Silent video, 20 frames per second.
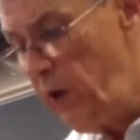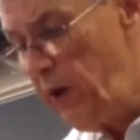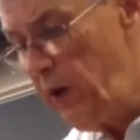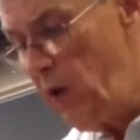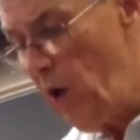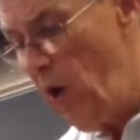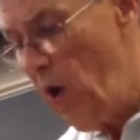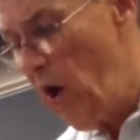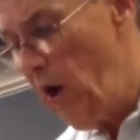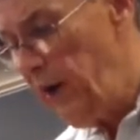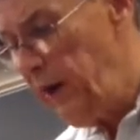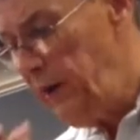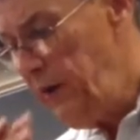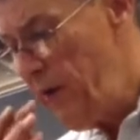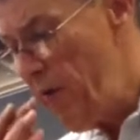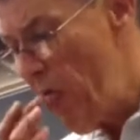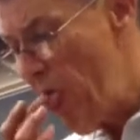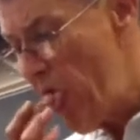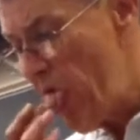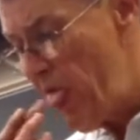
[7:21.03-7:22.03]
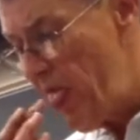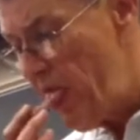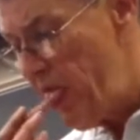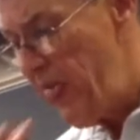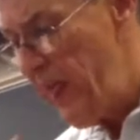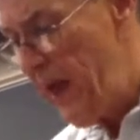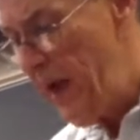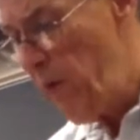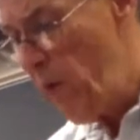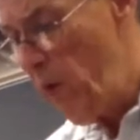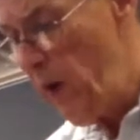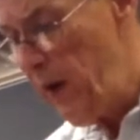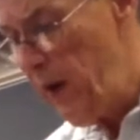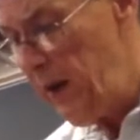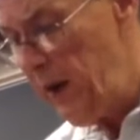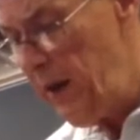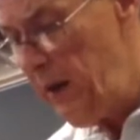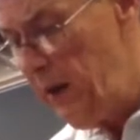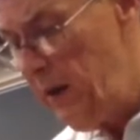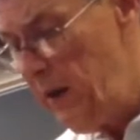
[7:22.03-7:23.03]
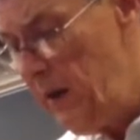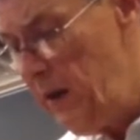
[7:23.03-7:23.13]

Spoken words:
it on that way.